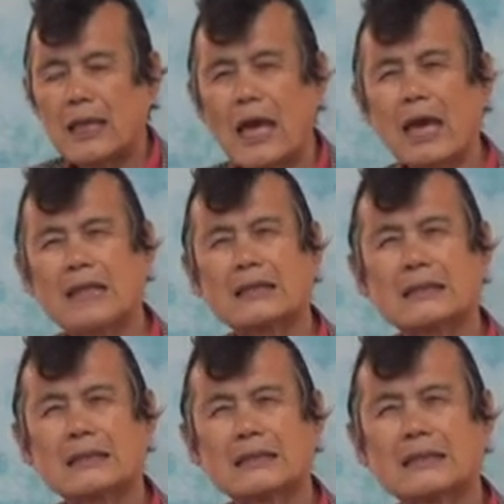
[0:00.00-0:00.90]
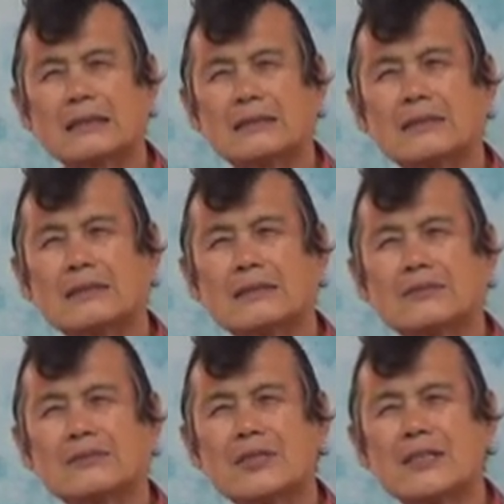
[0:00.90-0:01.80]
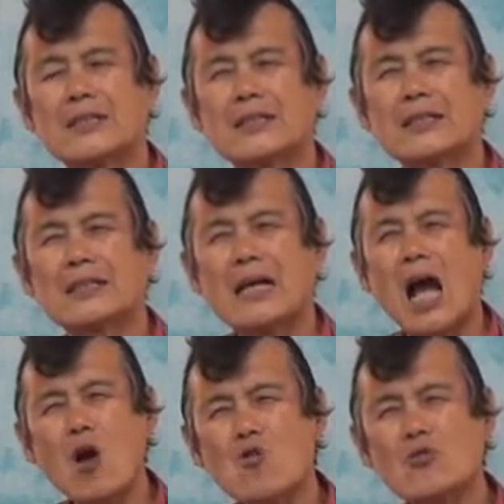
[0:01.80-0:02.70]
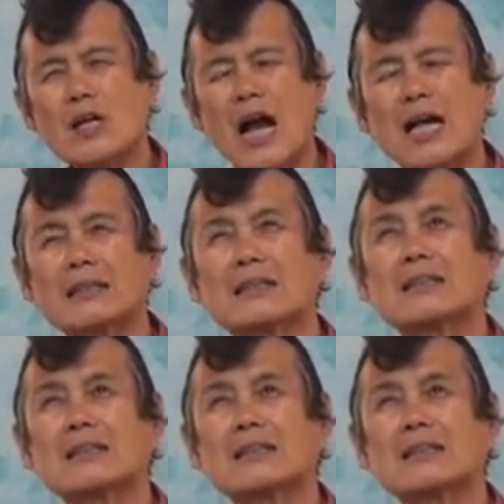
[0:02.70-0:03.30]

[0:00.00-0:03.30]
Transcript: And we see how God